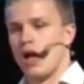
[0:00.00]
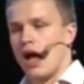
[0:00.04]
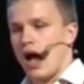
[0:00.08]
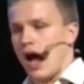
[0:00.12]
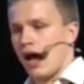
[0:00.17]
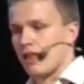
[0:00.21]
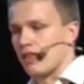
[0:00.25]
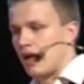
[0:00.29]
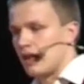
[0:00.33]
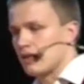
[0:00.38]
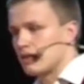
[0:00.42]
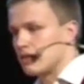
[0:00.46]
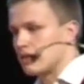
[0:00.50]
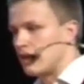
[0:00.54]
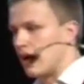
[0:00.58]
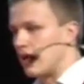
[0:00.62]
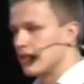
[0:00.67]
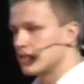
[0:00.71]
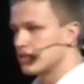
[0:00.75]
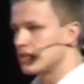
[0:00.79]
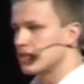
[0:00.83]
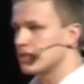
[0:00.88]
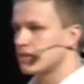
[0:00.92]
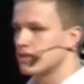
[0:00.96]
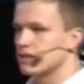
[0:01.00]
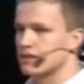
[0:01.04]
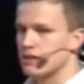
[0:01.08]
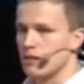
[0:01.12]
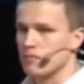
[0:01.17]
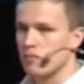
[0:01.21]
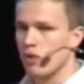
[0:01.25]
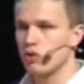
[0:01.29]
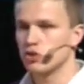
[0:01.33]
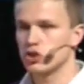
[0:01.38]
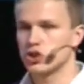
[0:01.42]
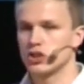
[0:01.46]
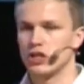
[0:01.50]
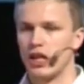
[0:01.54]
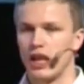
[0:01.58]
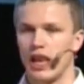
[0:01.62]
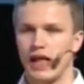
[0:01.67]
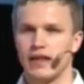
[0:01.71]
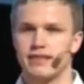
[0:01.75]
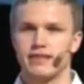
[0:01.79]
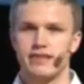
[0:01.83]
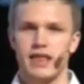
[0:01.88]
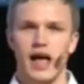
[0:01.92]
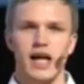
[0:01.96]
And this is emotional
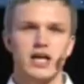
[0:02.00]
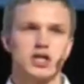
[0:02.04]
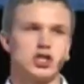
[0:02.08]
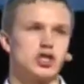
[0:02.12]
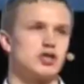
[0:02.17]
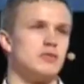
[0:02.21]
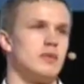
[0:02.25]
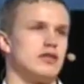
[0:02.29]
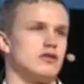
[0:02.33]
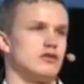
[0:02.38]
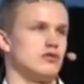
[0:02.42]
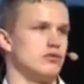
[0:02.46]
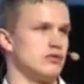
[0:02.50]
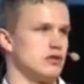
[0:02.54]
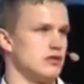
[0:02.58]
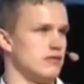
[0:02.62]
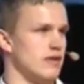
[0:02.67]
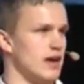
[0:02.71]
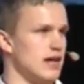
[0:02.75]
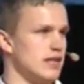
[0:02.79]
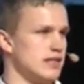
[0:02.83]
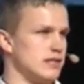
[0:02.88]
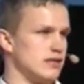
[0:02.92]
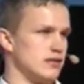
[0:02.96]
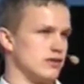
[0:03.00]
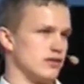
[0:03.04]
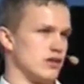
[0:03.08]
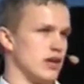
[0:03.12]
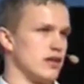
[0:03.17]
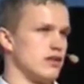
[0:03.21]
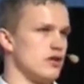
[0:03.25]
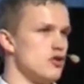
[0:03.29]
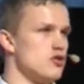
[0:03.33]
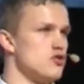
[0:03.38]
attachment to devices, right?